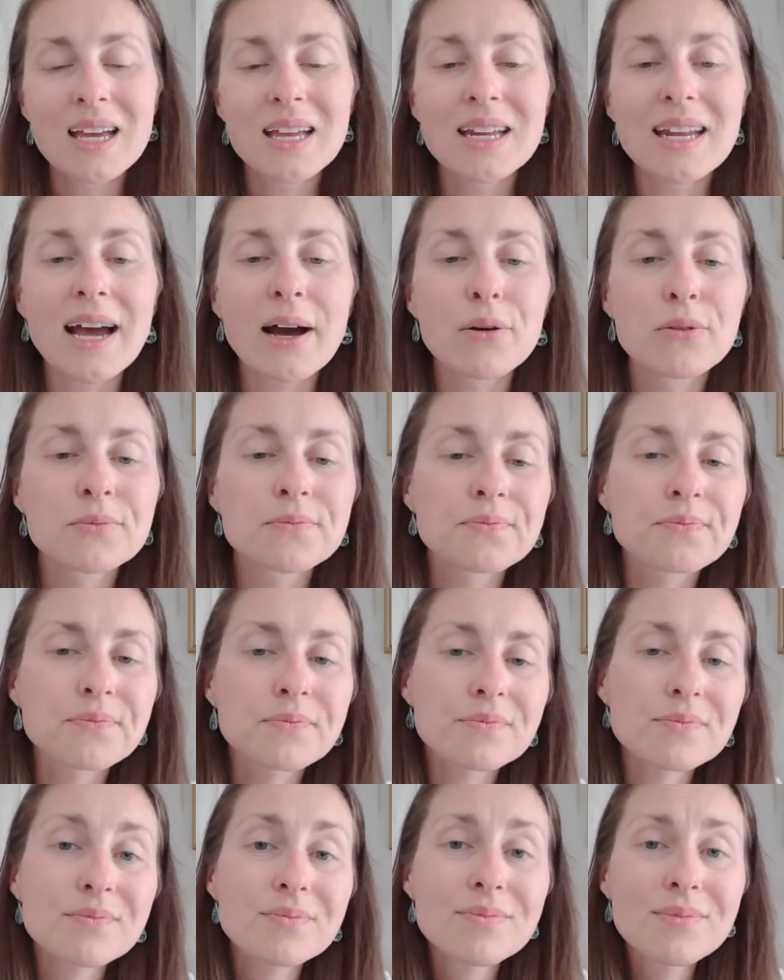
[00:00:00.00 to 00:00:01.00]
Now,
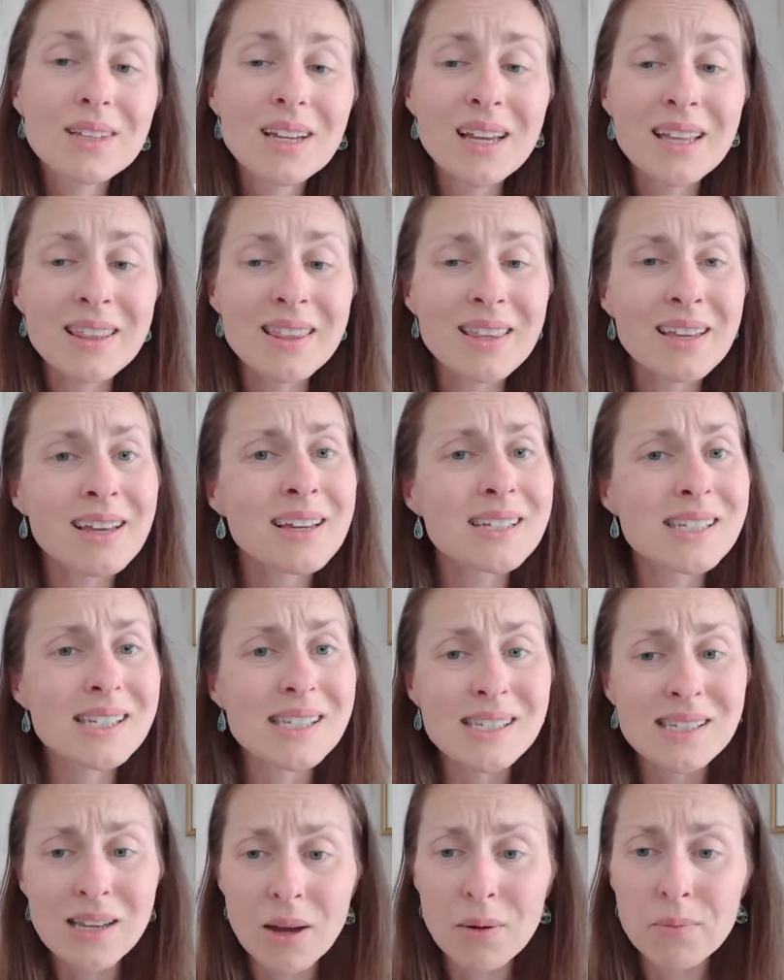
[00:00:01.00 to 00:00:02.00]
the
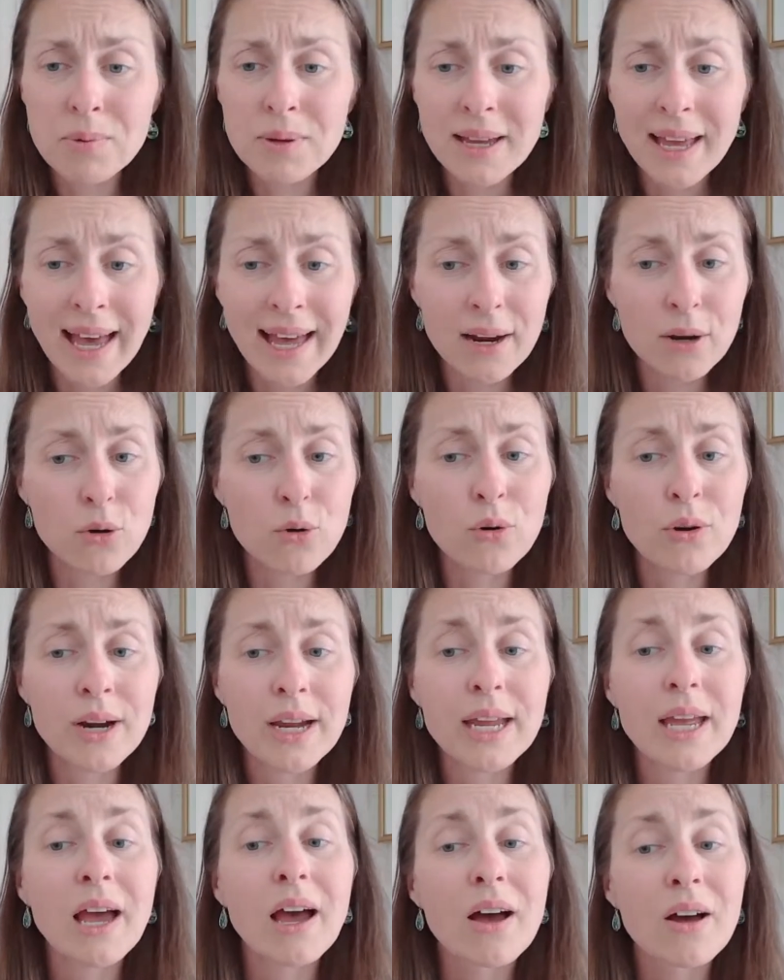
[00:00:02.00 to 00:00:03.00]
subcategory